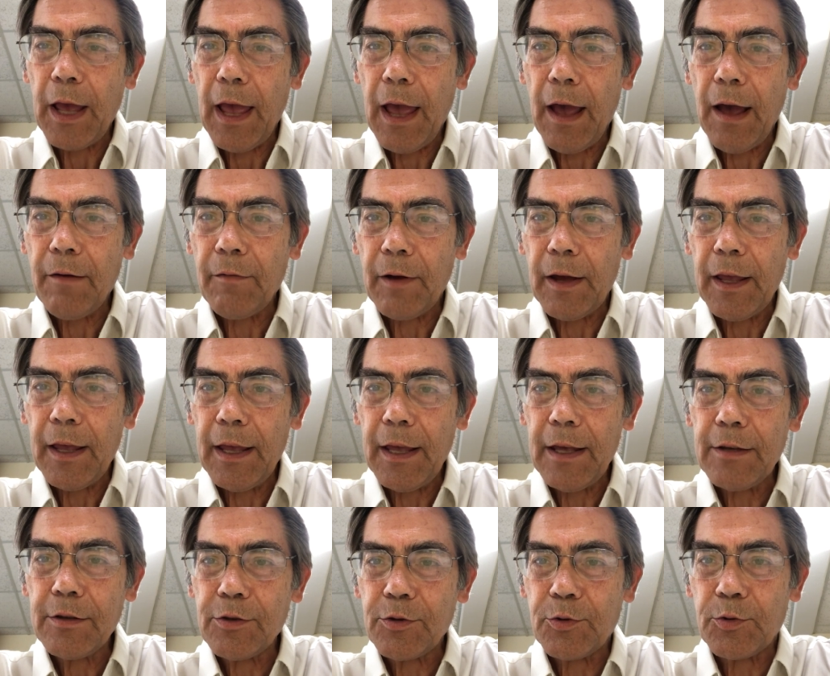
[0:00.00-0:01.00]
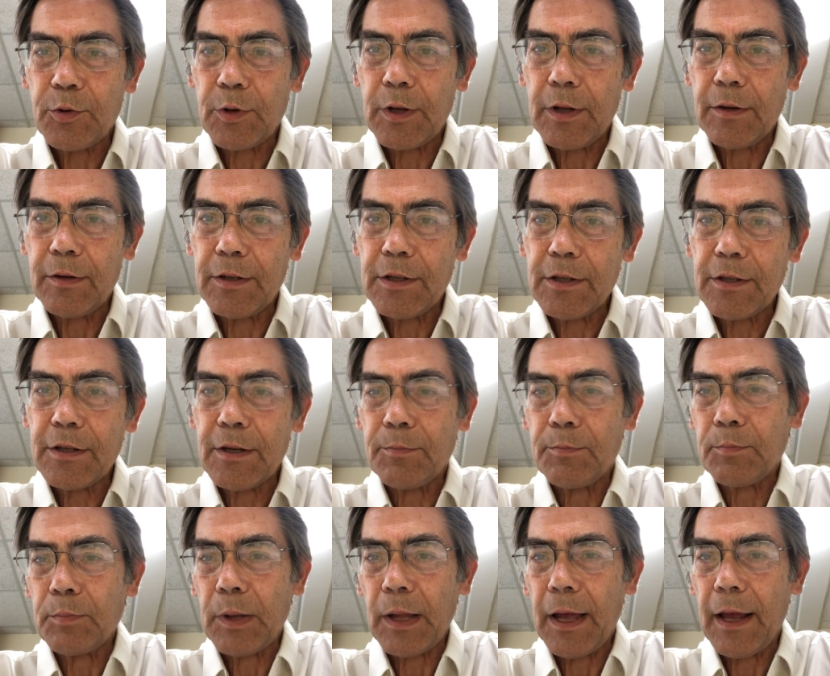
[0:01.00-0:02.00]
have a history, just a
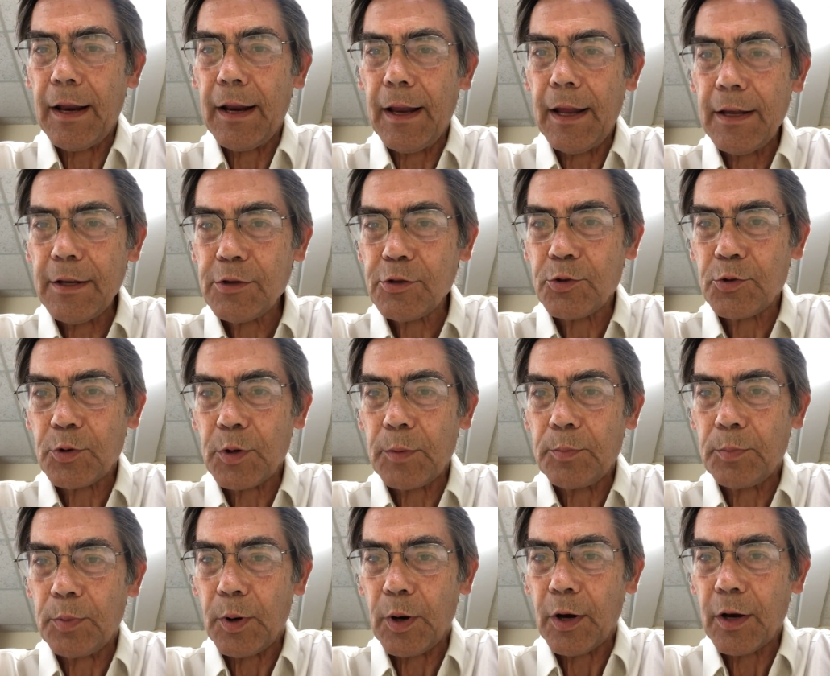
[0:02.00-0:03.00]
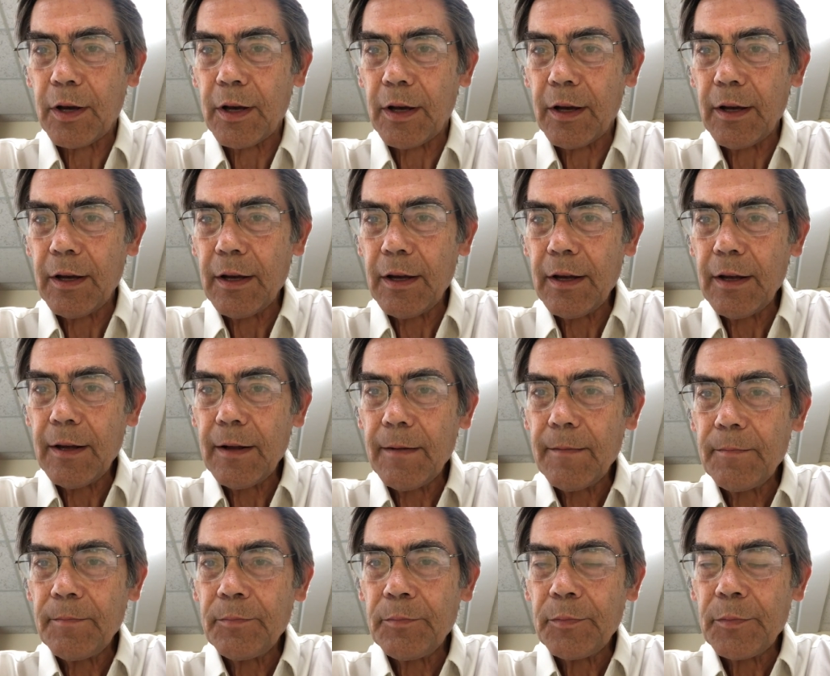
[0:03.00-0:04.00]
plain history book.
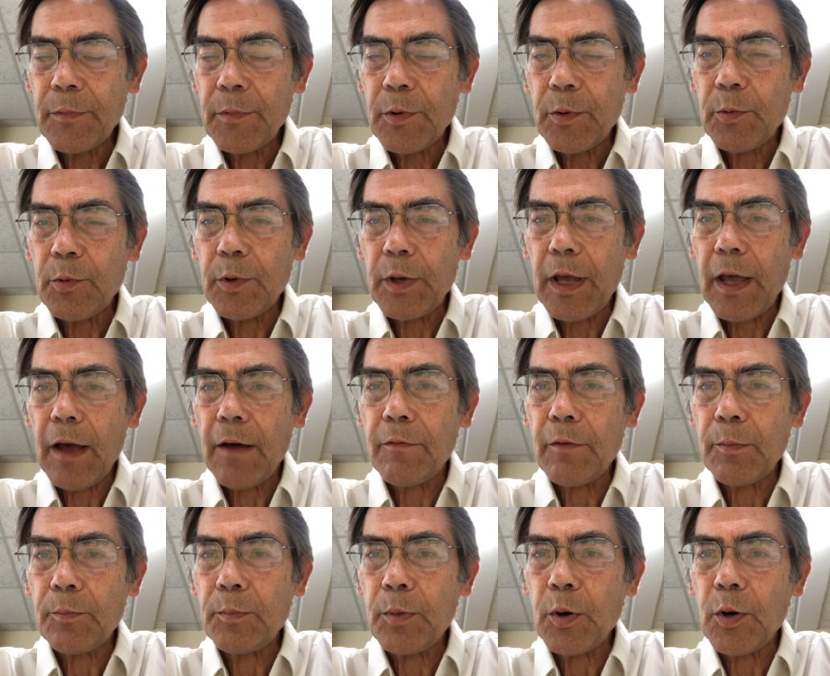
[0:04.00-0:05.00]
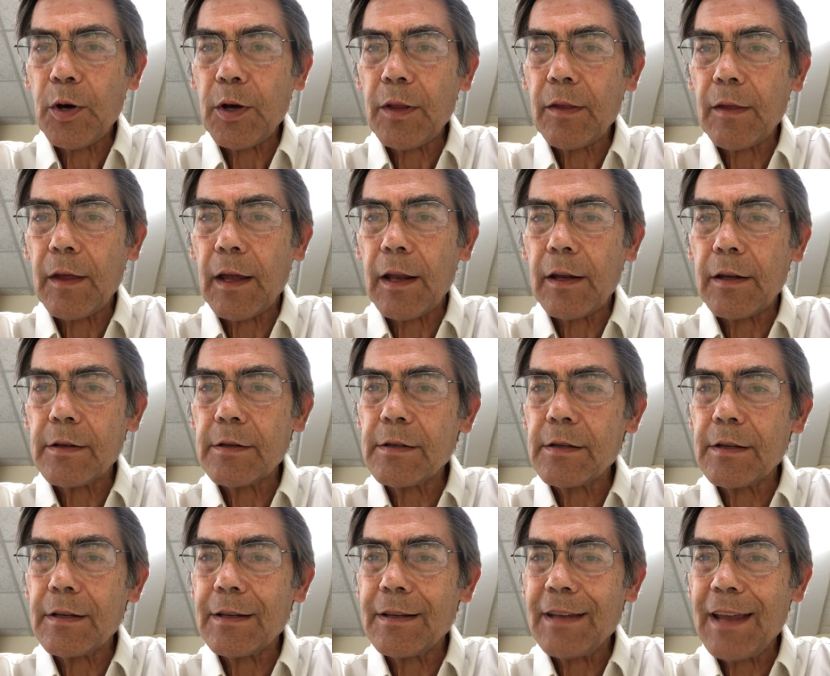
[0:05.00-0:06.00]
We have a book that is
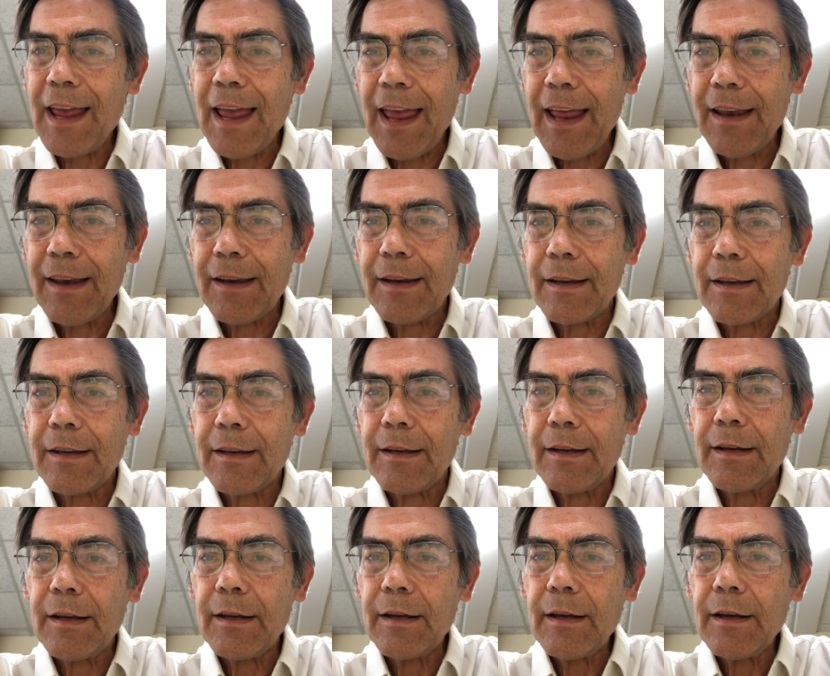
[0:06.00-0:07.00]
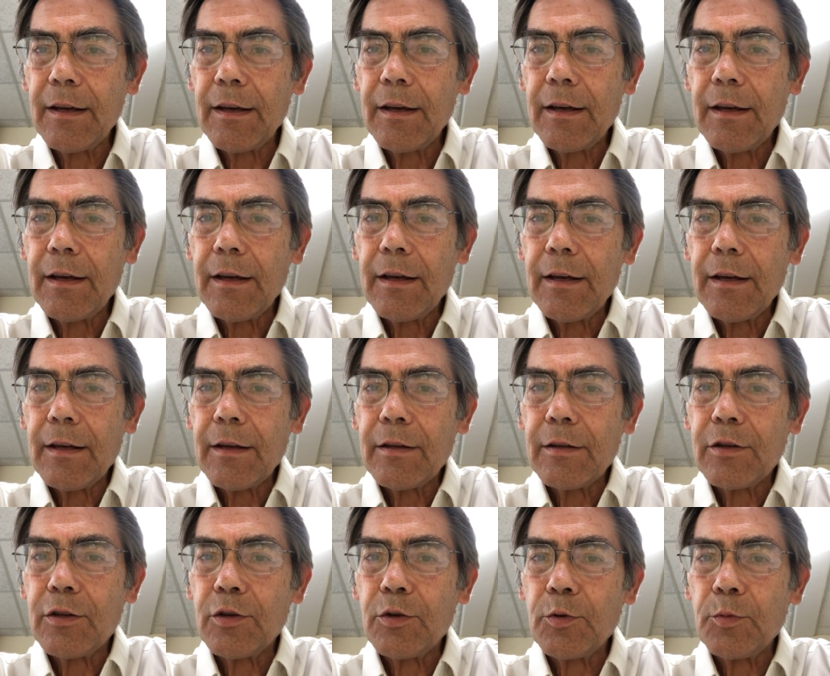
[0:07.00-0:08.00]
intended
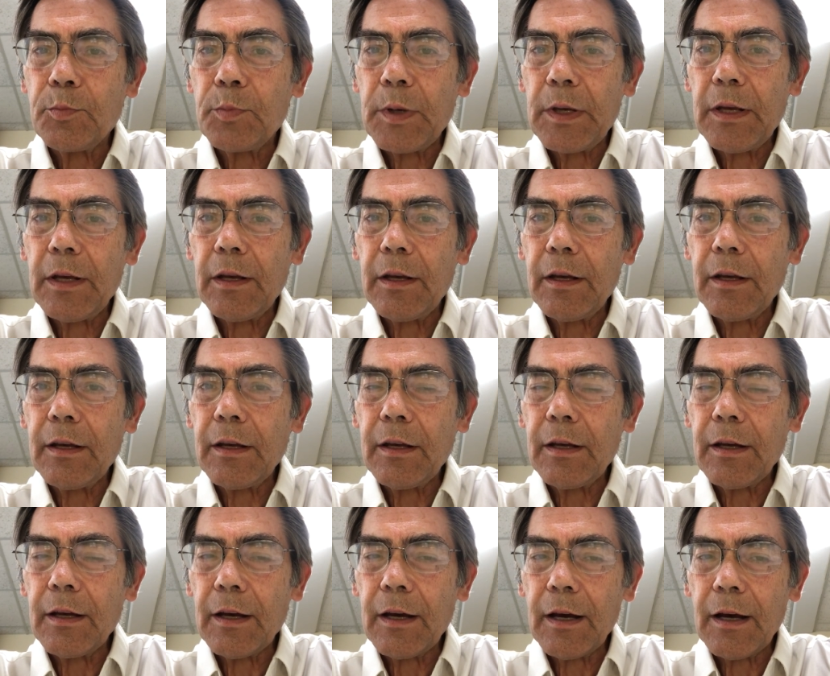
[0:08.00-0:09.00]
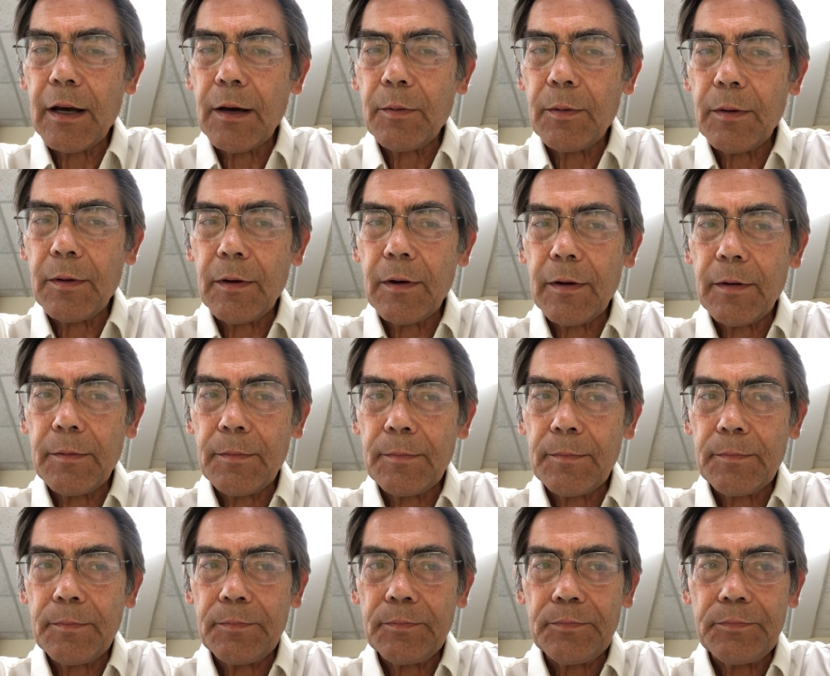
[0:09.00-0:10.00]
to be uh,
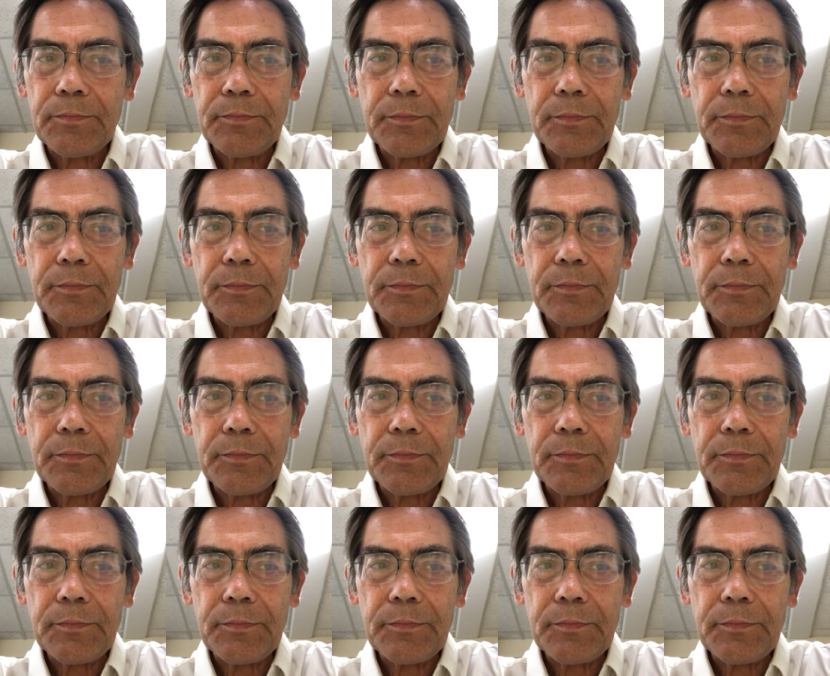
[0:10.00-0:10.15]
um,